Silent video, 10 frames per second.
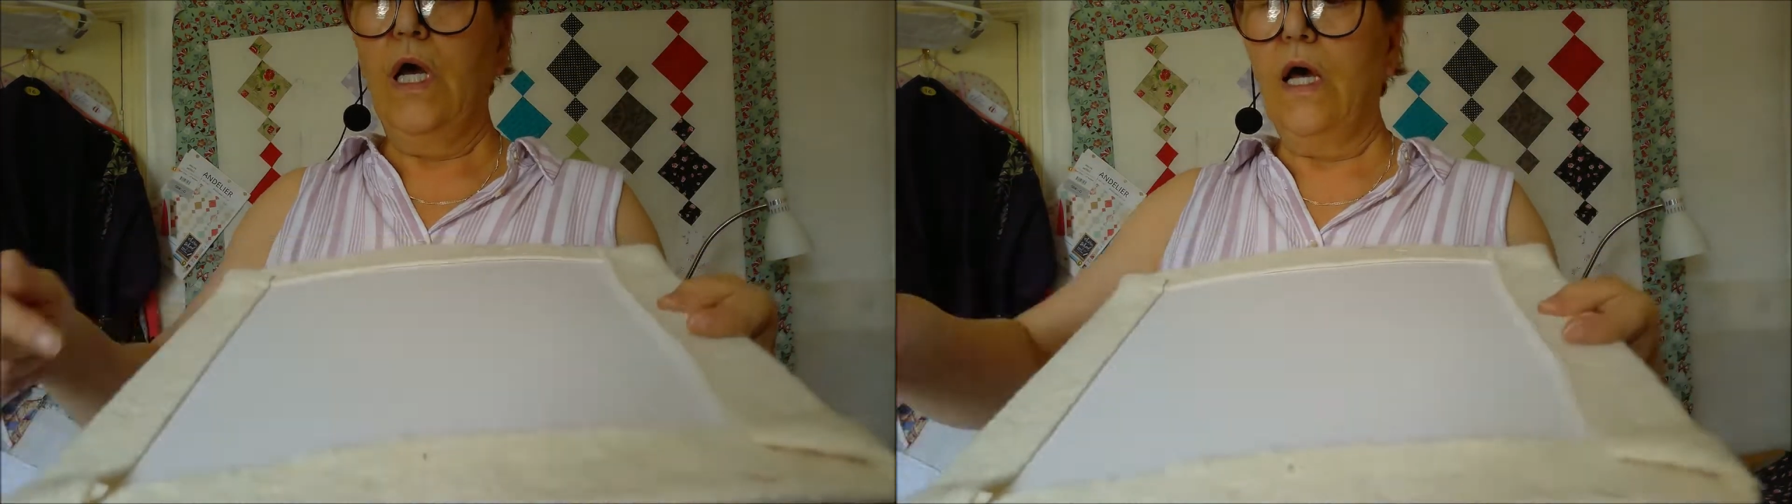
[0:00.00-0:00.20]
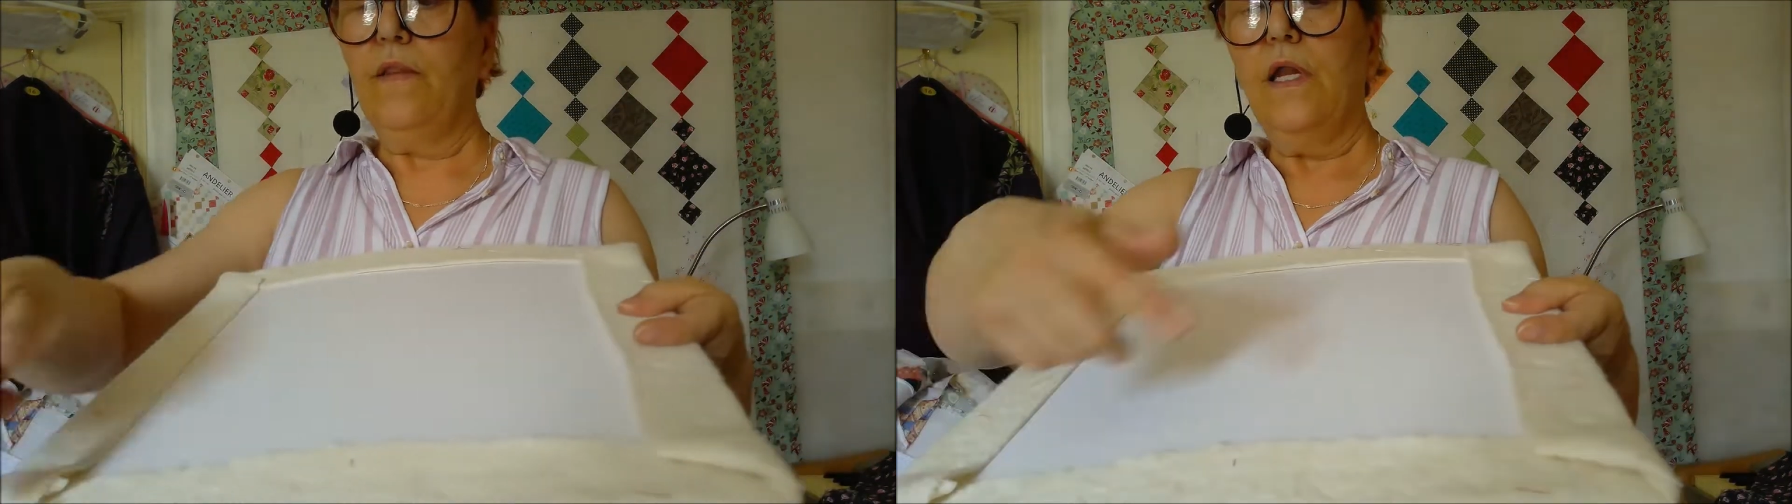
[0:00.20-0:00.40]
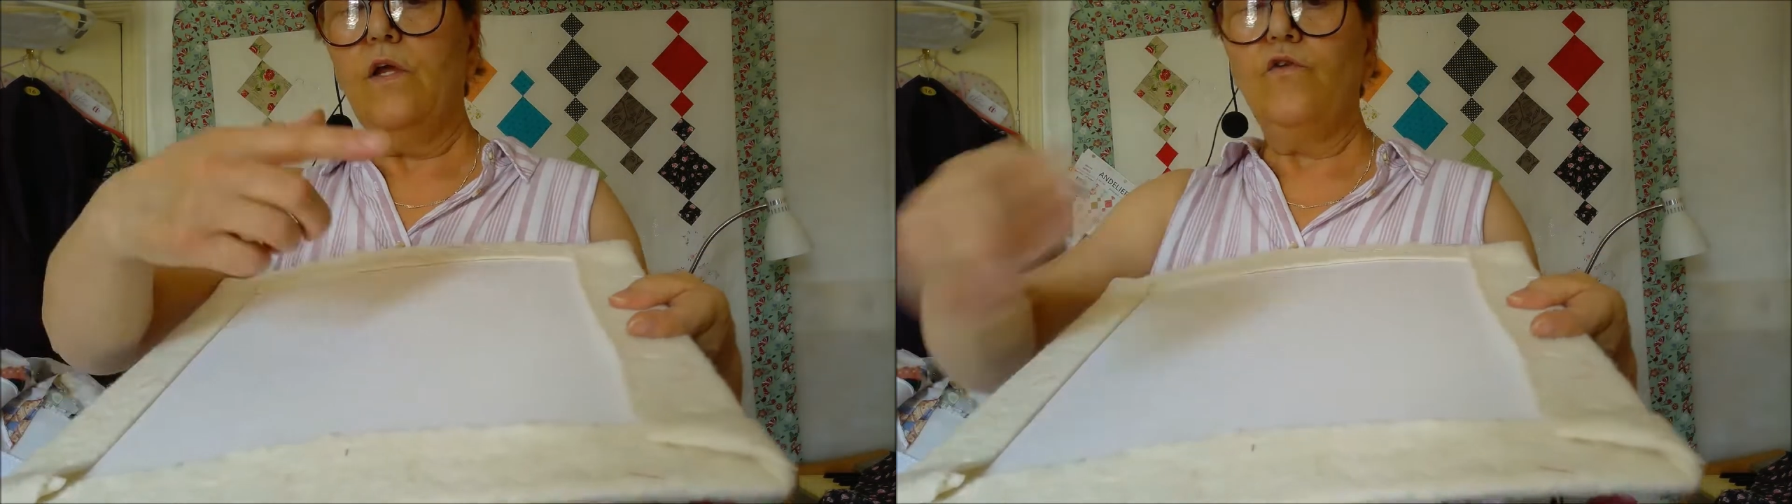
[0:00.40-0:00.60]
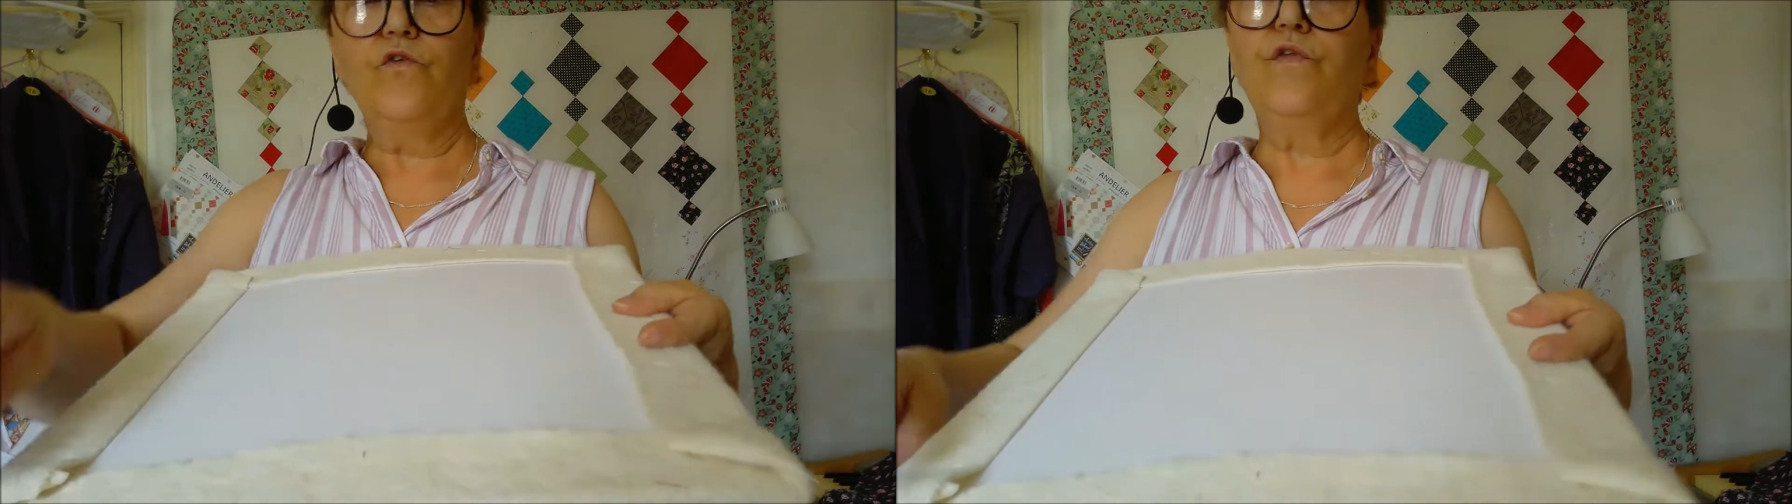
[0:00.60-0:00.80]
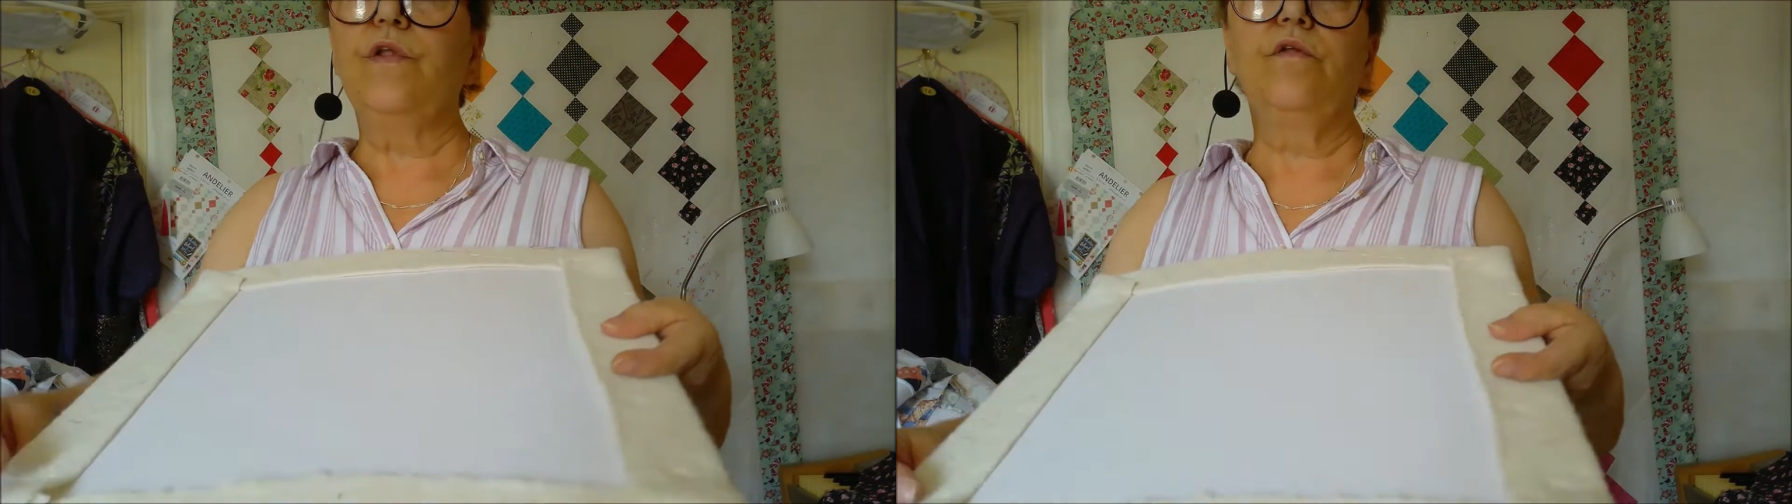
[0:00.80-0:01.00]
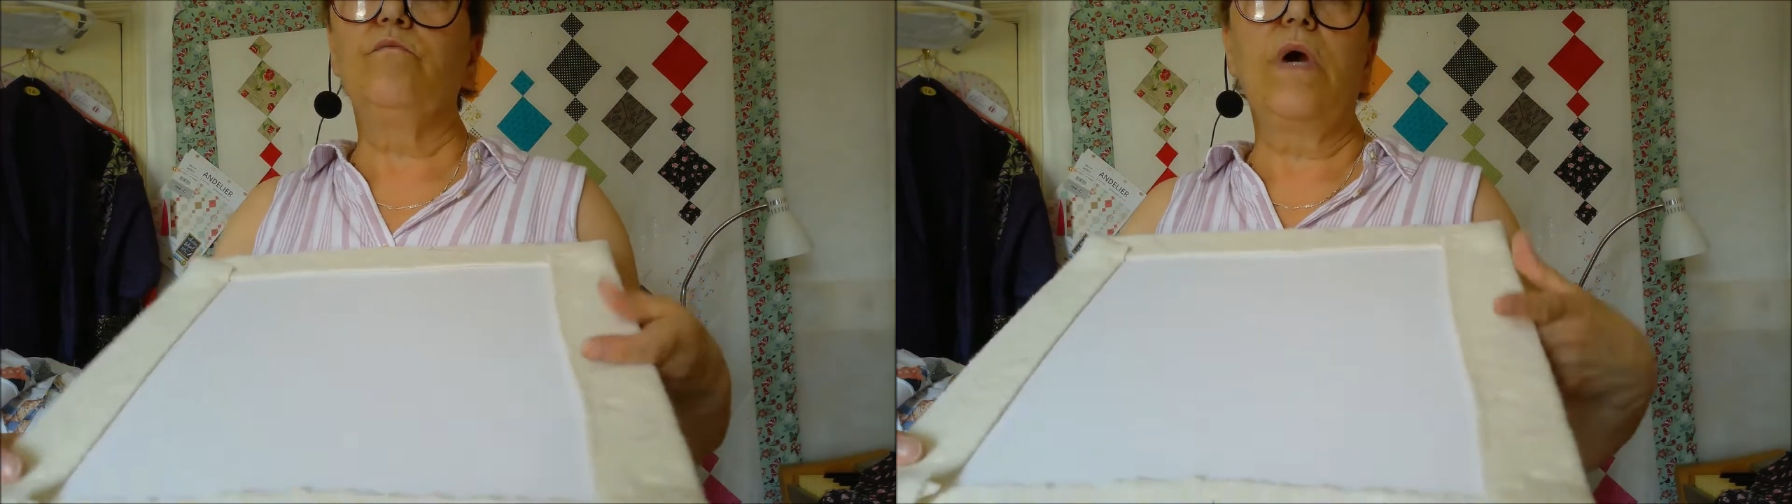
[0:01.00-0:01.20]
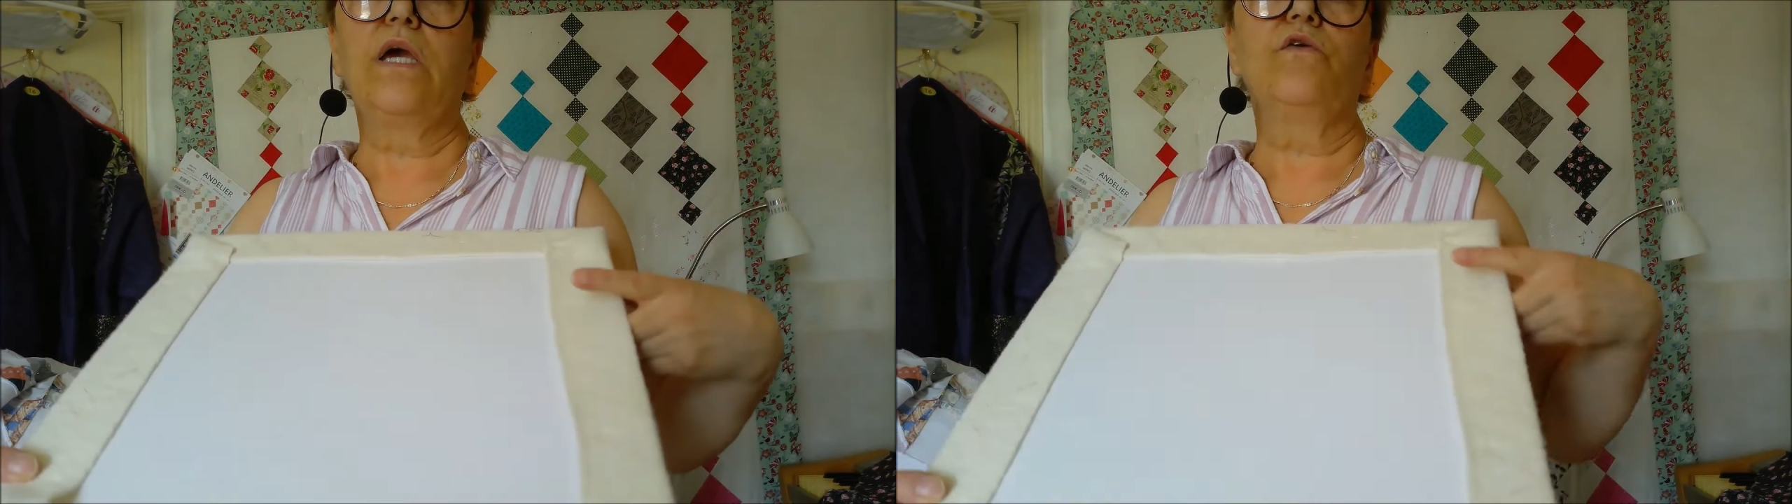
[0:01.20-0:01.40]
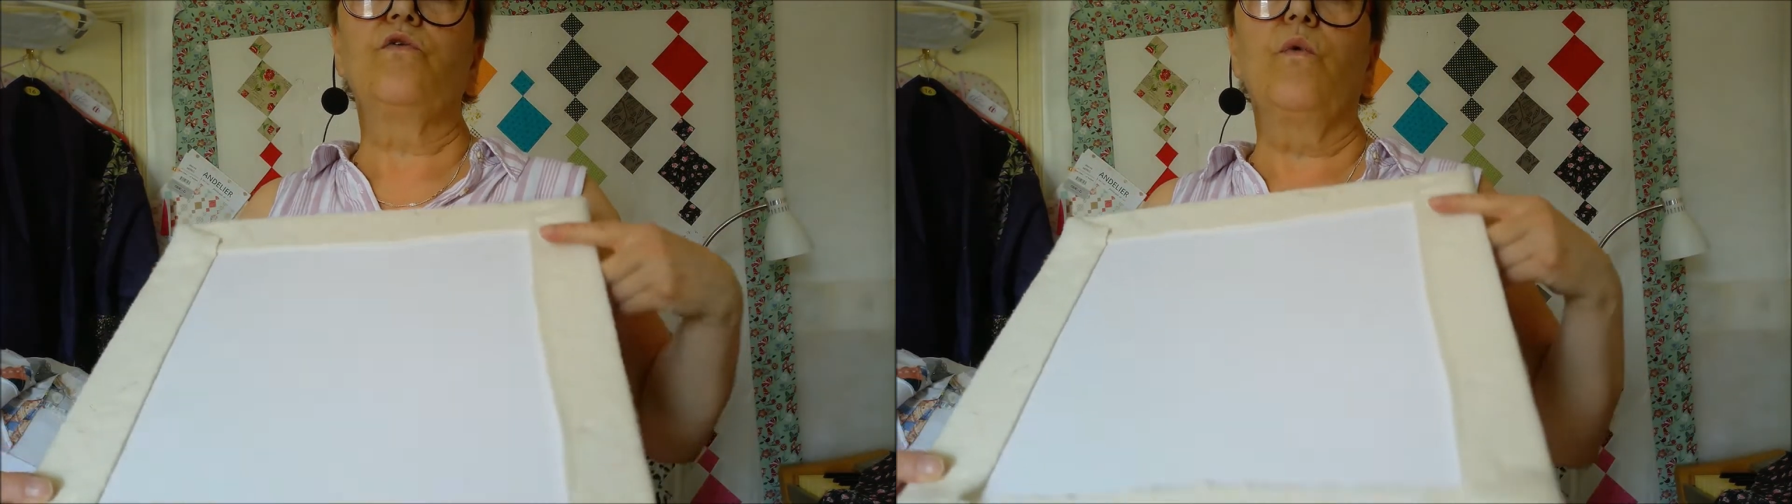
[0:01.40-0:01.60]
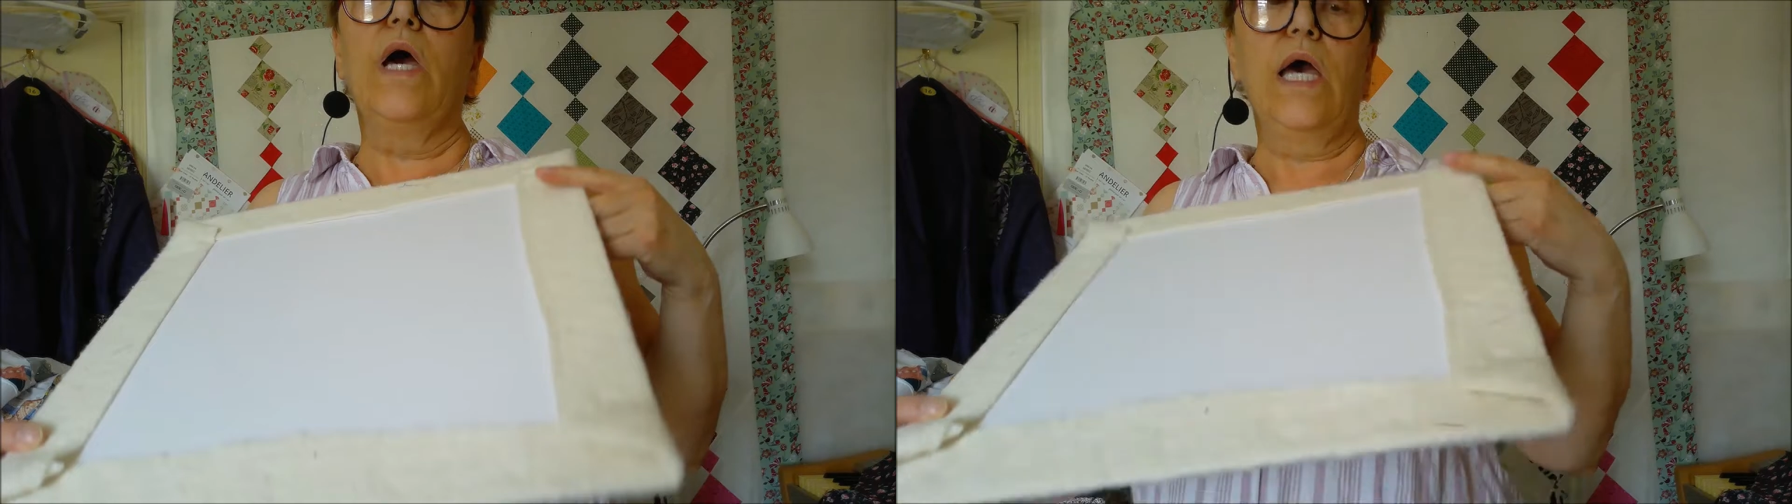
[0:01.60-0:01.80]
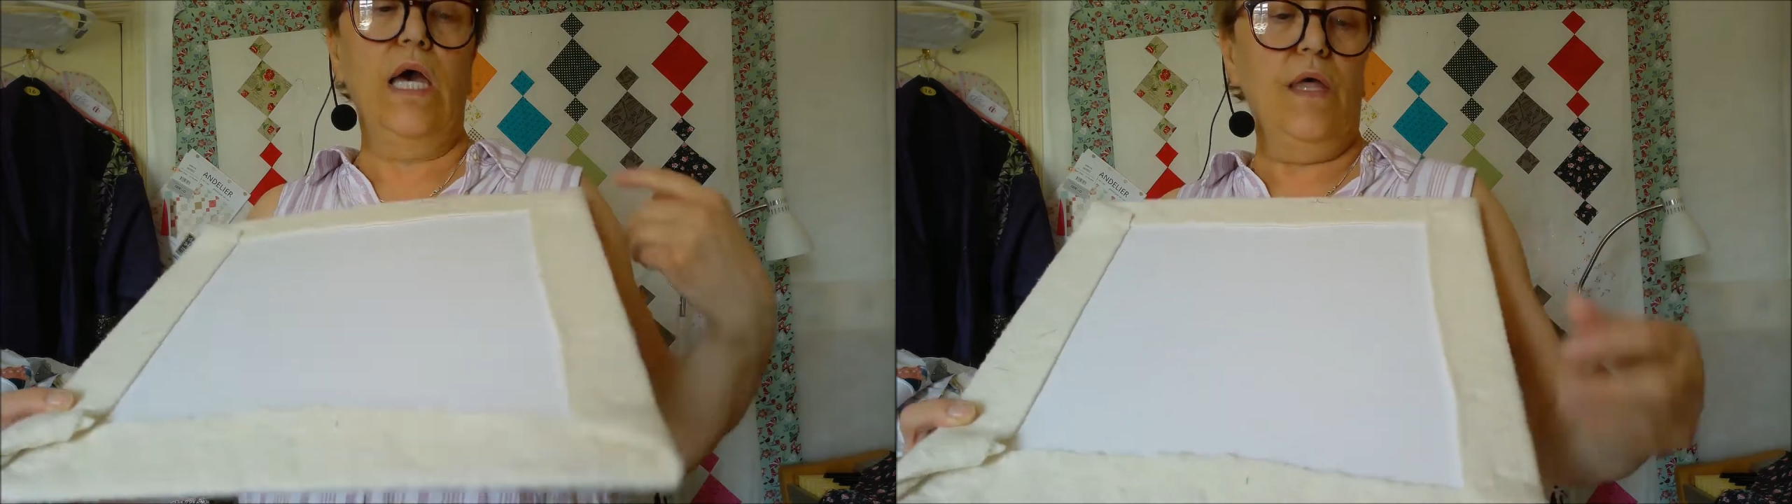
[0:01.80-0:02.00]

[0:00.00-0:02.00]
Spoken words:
and then you just make a square